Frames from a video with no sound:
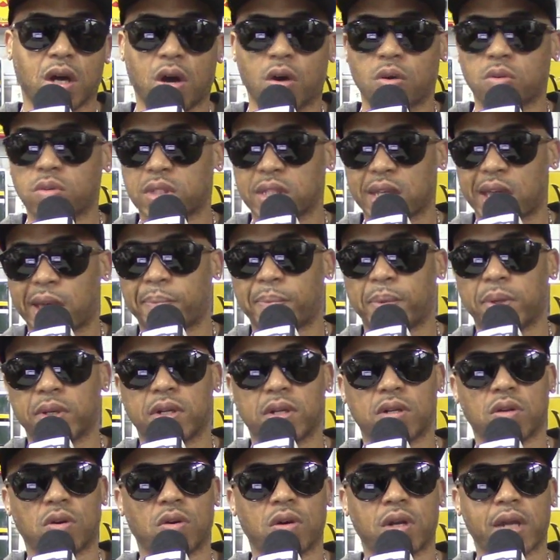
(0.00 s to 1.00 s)

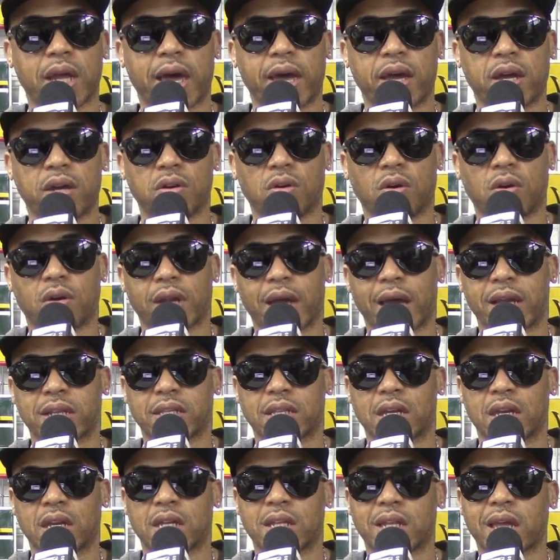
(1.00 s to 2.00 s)
Hotepping and all that and all
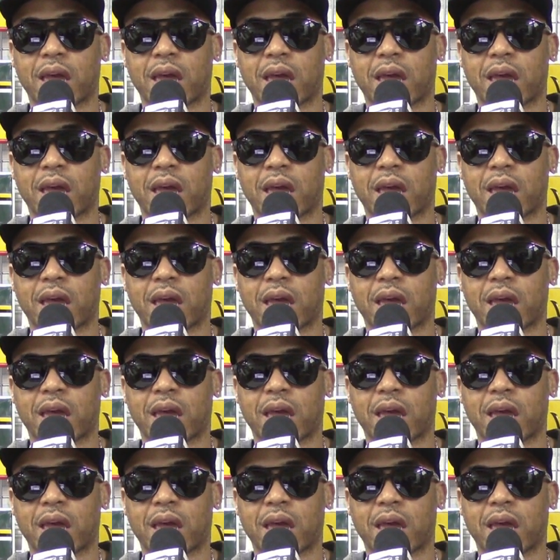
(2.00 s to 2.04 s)
that thing.